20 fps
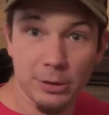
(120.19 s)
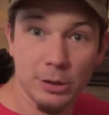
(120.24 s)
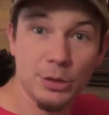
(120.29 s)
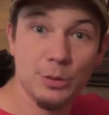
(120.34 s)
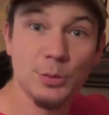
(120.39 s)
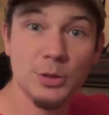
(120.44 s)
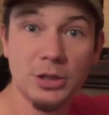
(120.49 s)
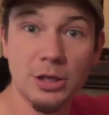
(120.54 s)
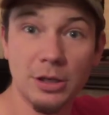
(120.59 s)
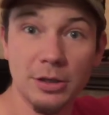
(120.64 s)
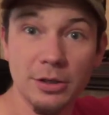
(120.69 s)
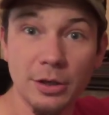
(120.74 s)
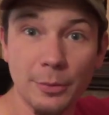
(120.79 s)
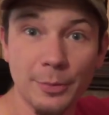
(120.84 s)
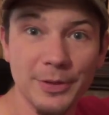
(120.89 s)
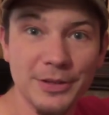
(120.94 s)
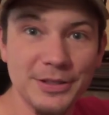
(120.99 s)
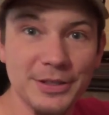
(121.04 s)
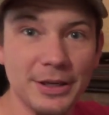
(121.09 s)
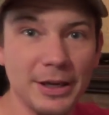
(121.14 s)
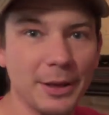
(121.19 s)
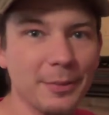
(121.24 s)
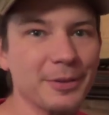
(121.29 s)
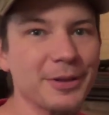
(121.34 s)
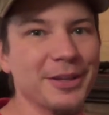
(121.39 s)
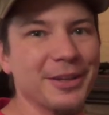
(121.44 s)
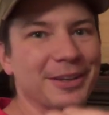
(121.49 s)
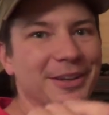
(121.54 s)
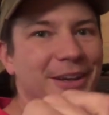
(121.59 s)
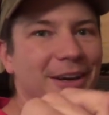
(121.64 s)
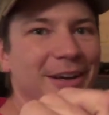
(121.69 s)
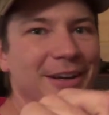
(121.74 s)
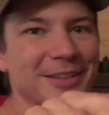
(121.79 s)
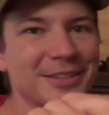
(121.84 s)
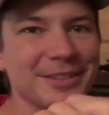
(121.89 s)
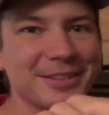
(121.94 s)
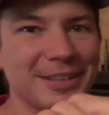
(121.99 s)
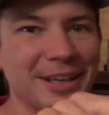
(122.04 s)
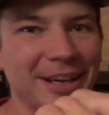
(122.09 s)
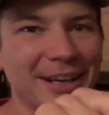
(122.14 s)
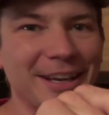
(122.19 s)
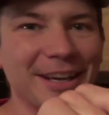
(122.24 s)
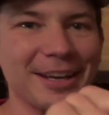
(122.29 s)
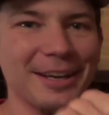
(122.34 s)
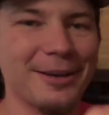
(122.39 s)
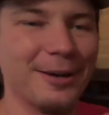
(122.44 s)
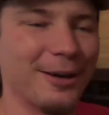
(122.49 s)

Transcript: Christmas card opens it up. Now I just got, I got a